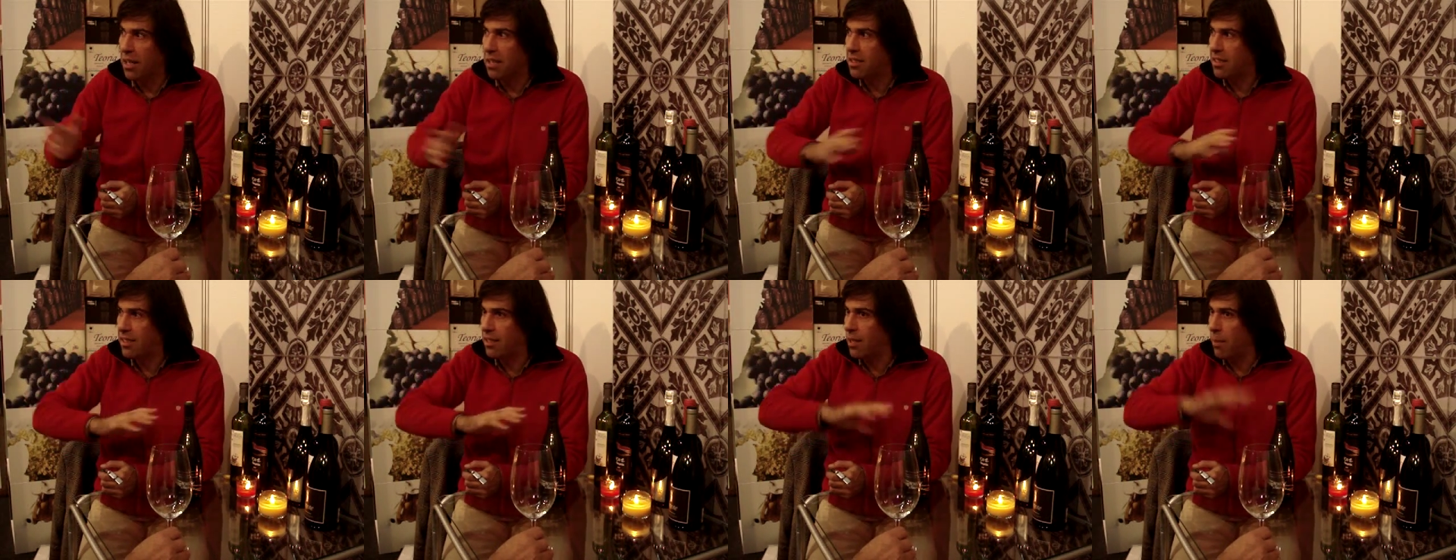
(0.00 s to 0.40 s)

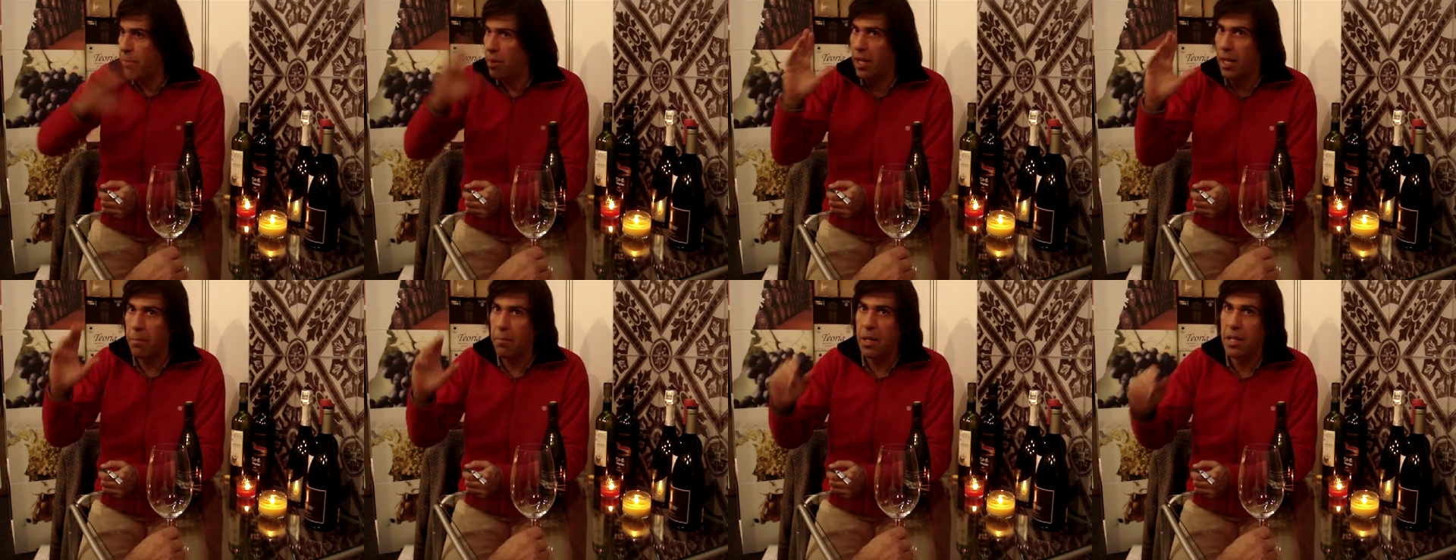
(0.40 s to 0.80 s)
It's
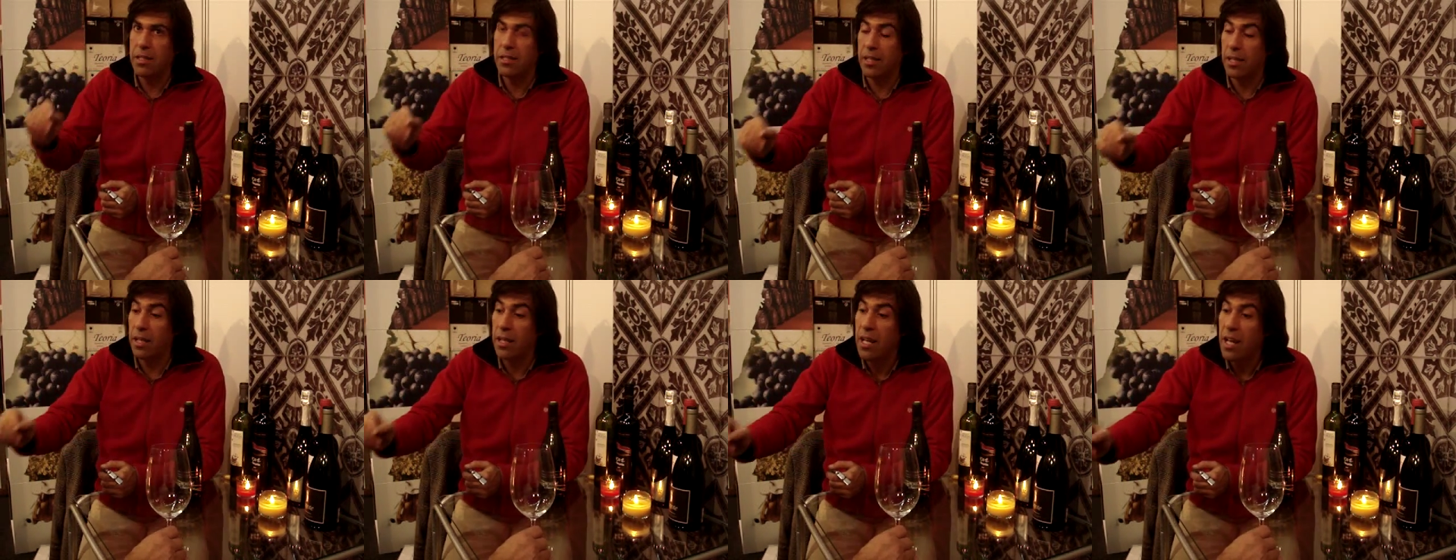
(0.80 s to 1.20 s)
something
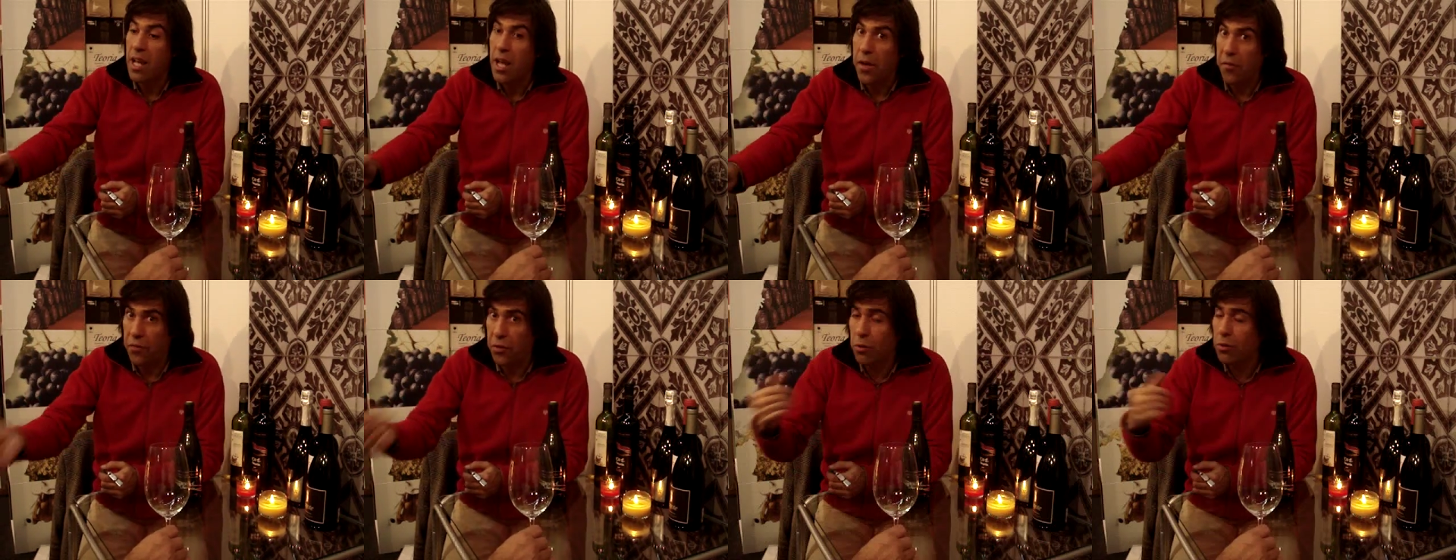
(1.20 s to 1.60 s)
amazing.
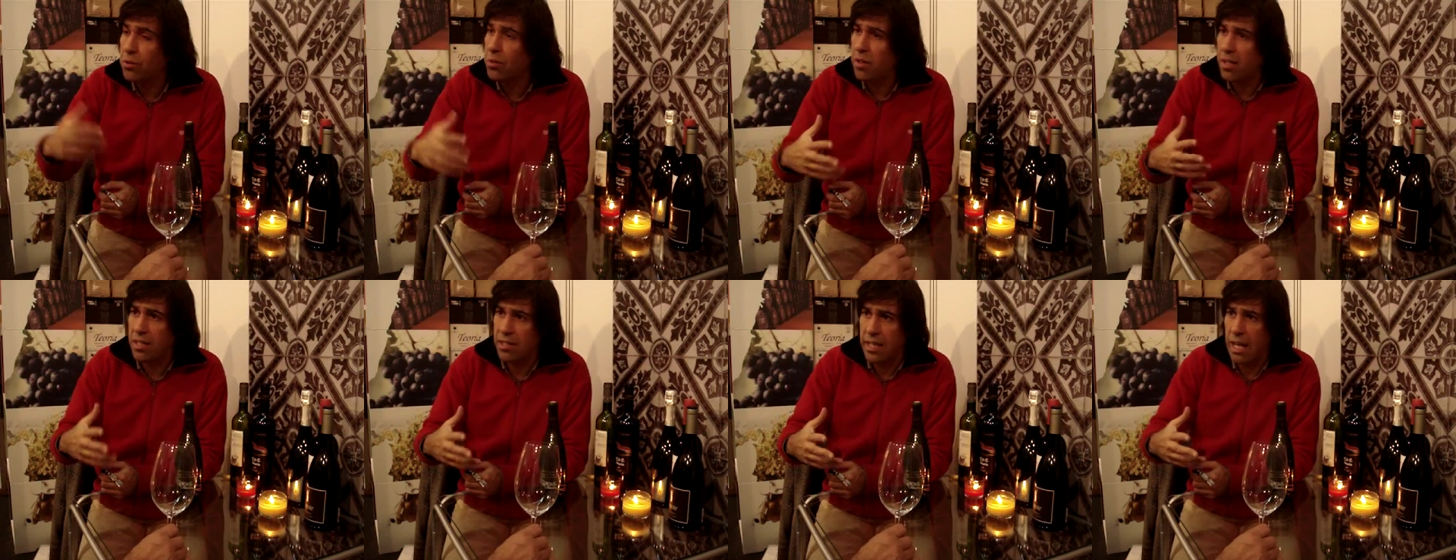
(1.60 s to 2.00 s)
If you go
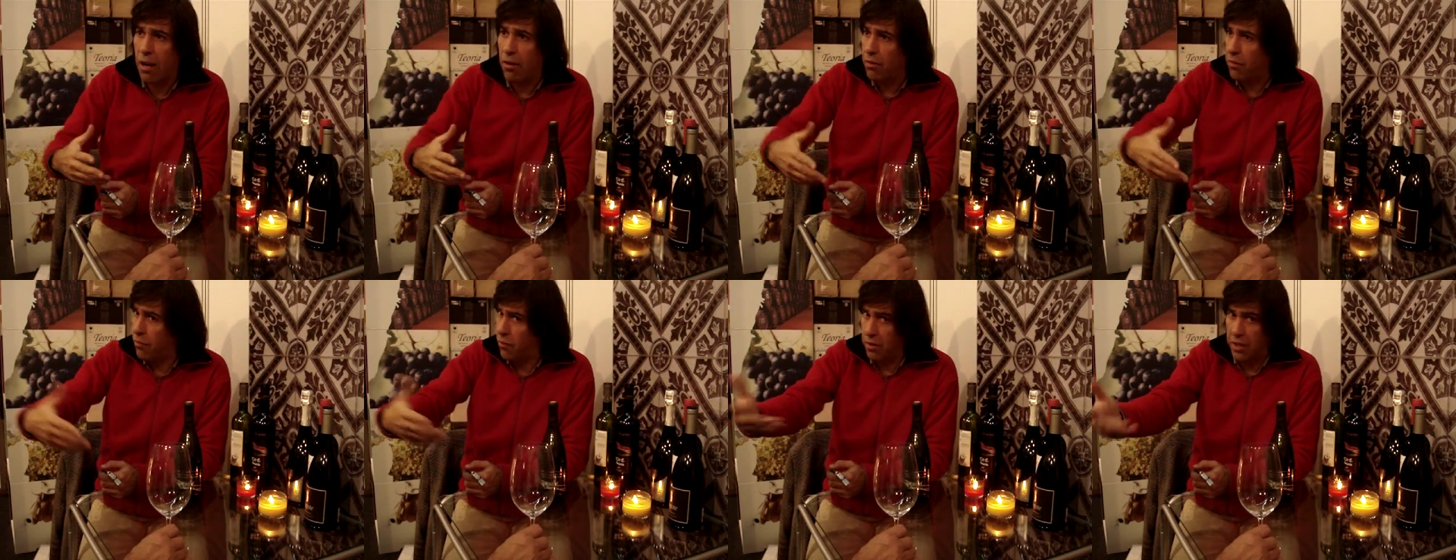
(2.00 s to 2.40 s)
to the
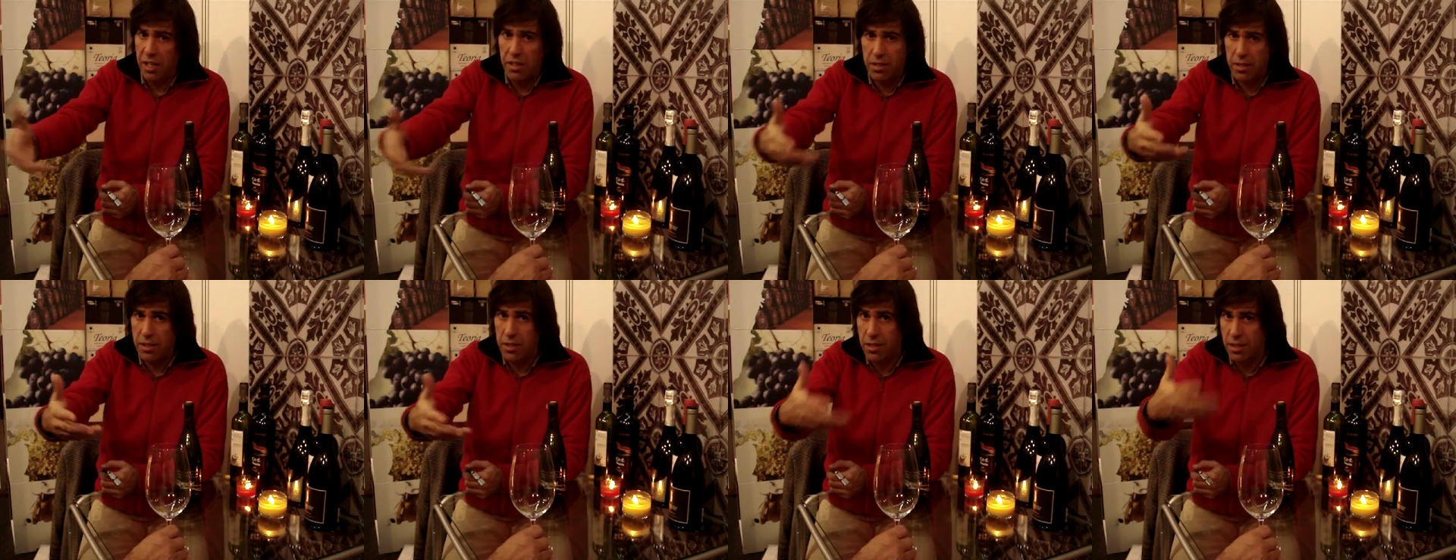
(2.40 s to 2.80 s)
south, for
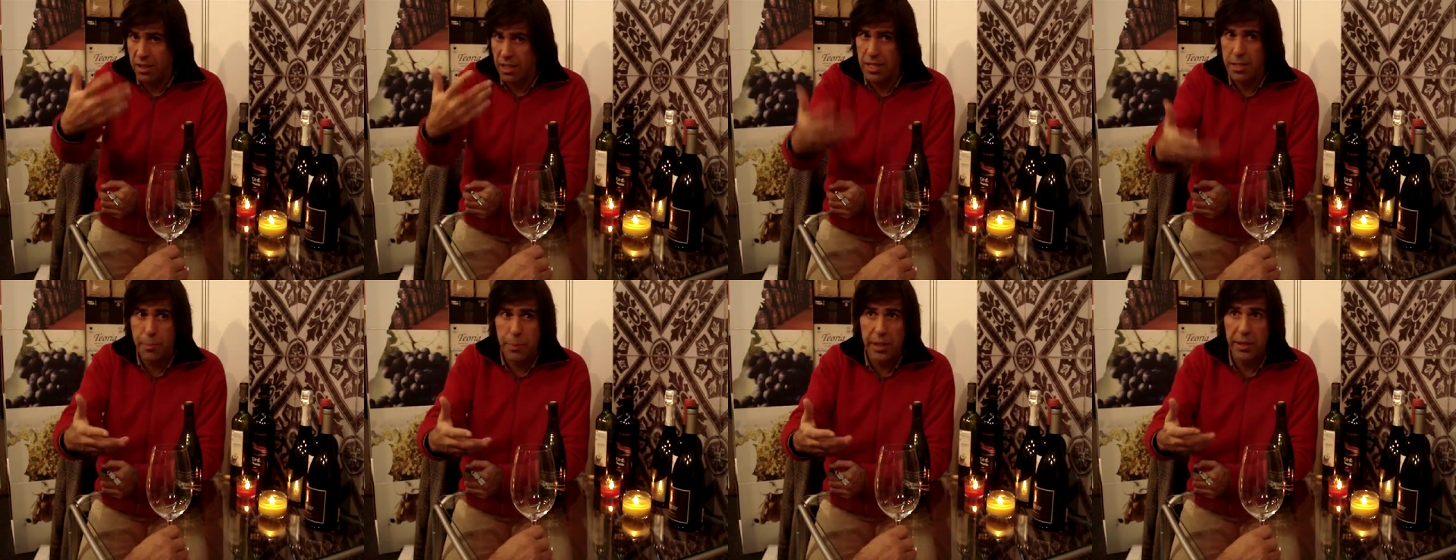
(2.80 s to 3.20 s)
instance
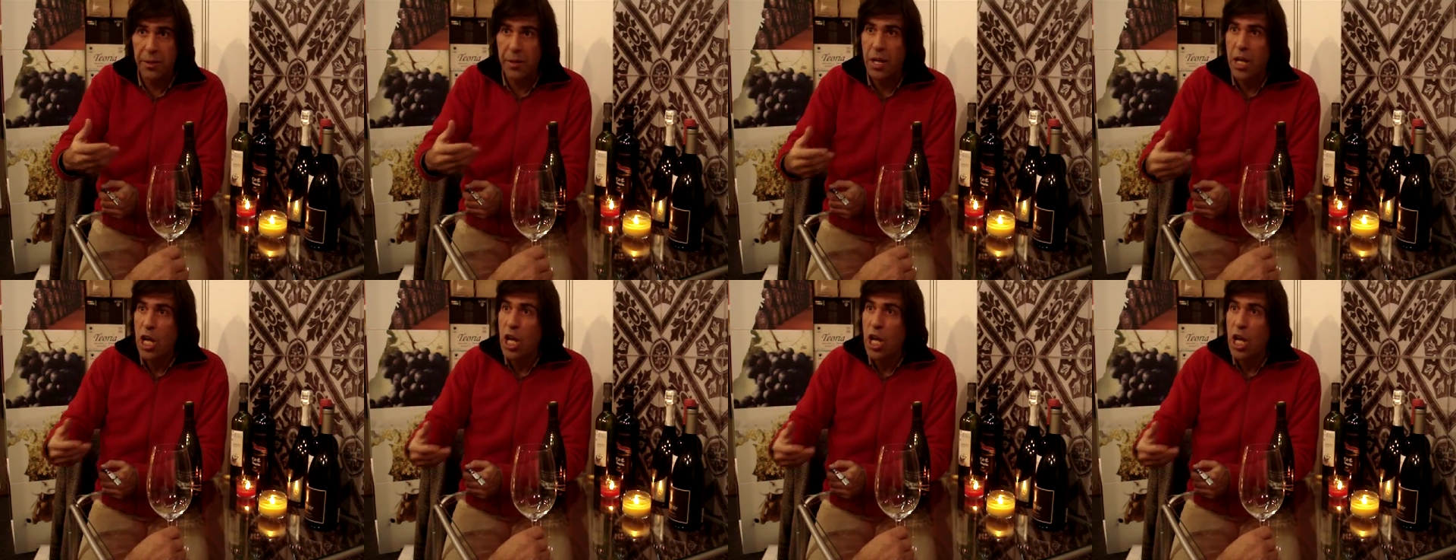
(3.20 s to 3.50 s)
Lisbon,